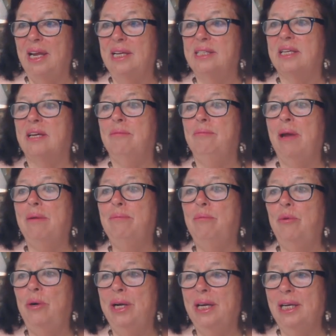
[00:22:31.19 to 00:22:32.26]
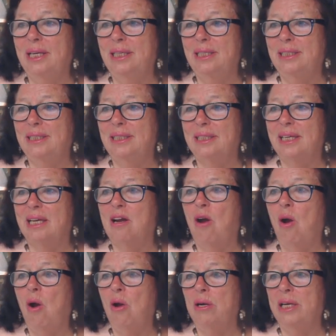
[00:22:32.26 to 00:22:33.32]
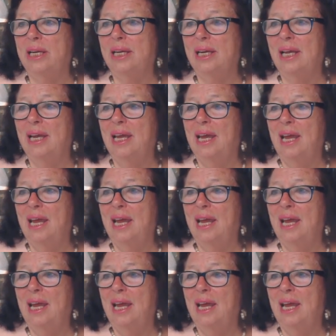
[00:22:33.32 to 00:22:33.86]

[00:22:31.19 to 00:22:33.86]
is remembering, recalling